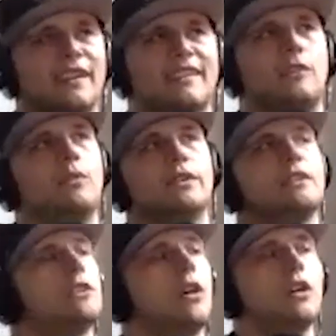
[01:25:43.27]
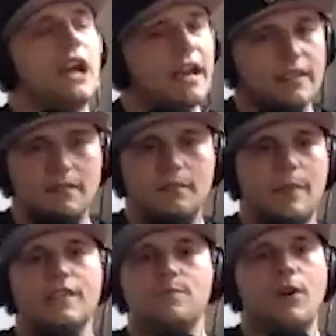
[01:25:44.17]
I think what the Long Island
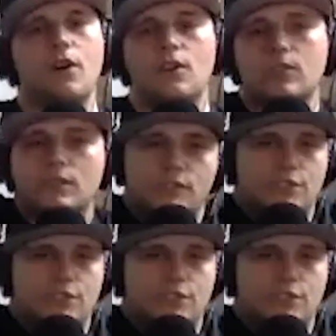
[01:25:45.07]
Baseball